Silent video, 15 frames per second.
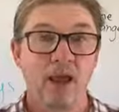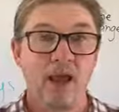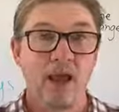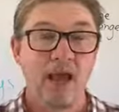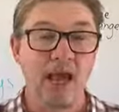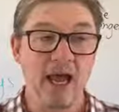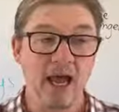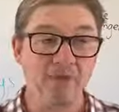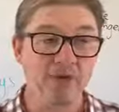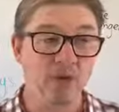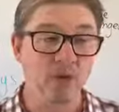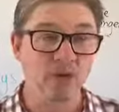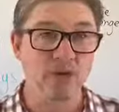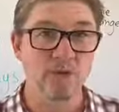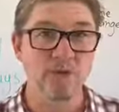Have an
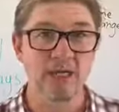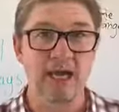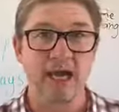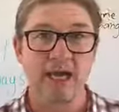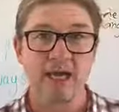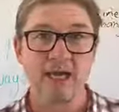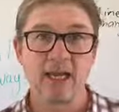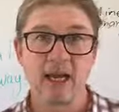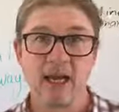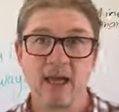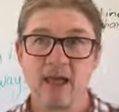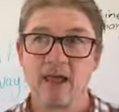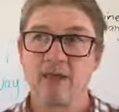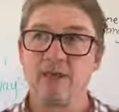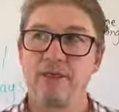awesome day.
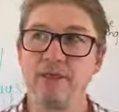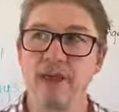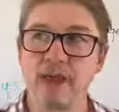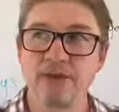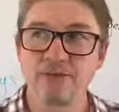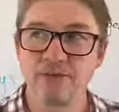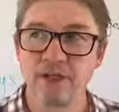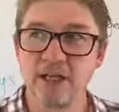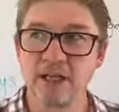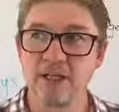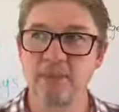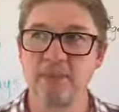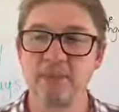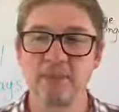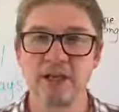Thanks for
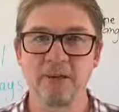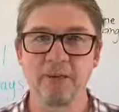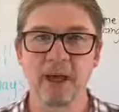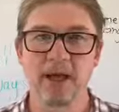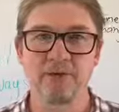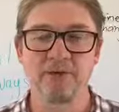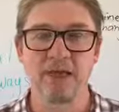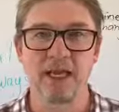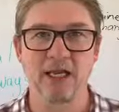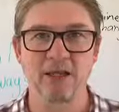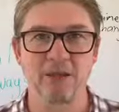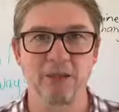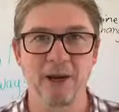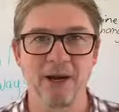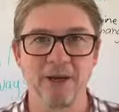letting me be a part of your
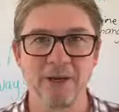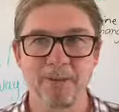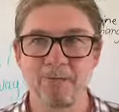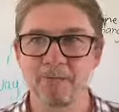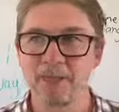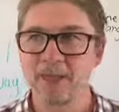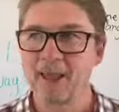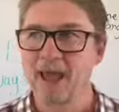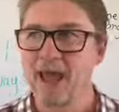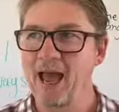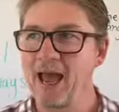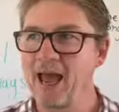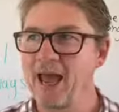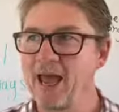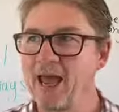lunch break.
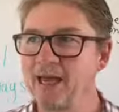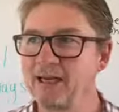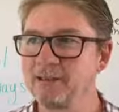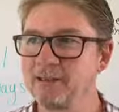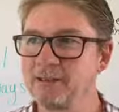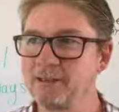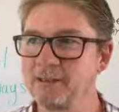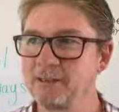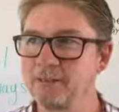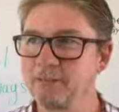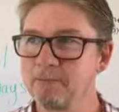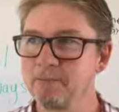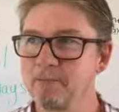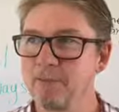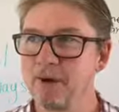And
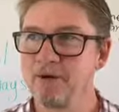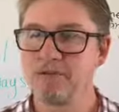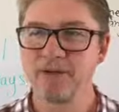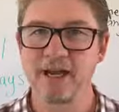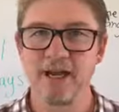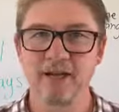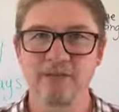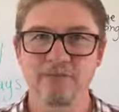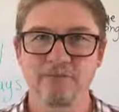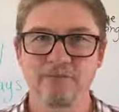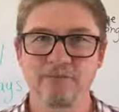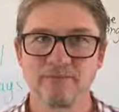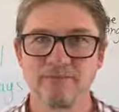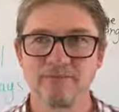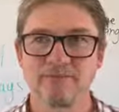bye for now.
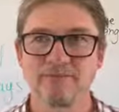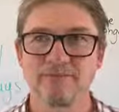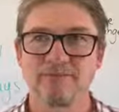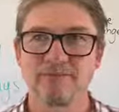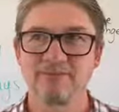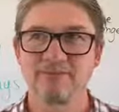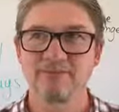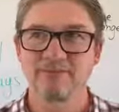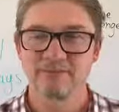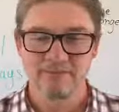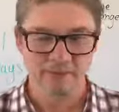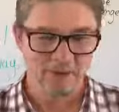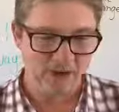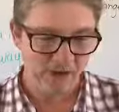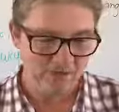
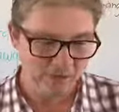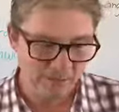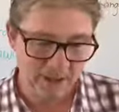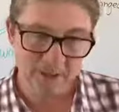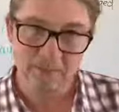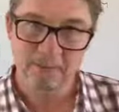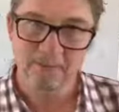Bye, everybody.